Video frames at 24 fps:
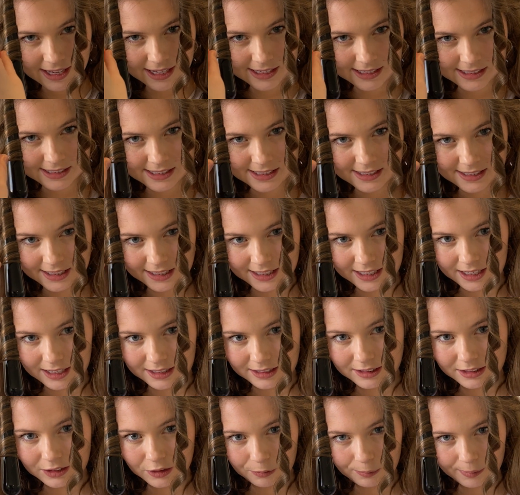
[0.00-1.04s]
it stick a
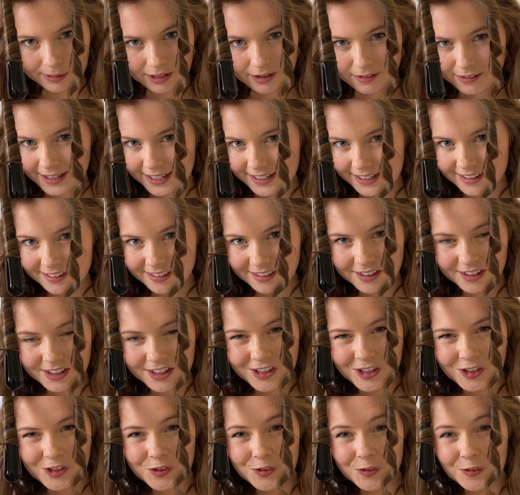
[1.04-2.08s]
little bit higher.
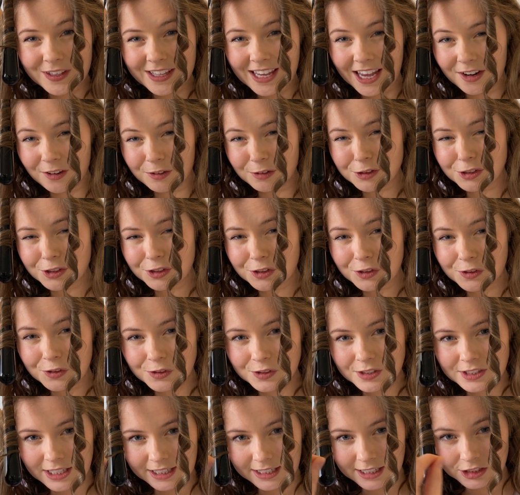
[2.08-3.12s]
You can also
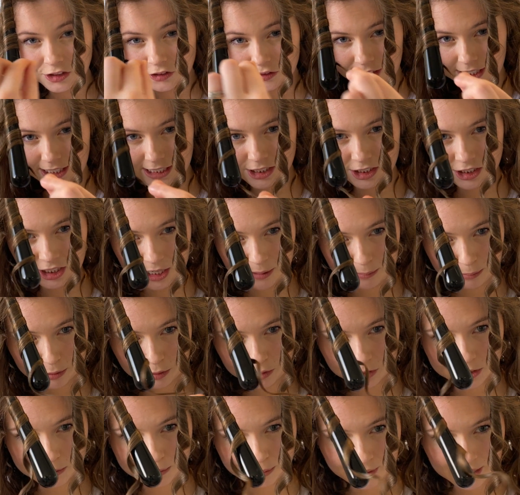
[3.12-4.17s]
use like a dry shampoo
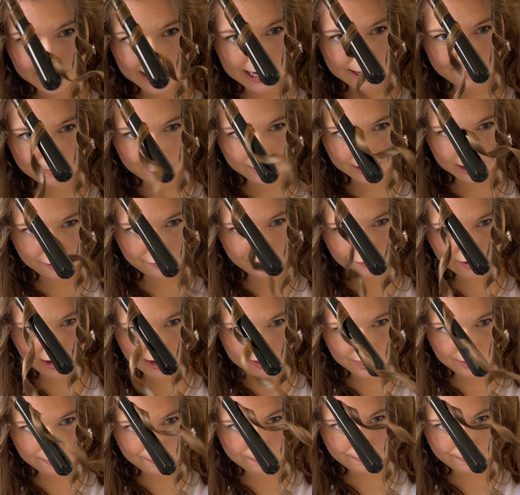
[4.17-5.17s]
spray, but I find the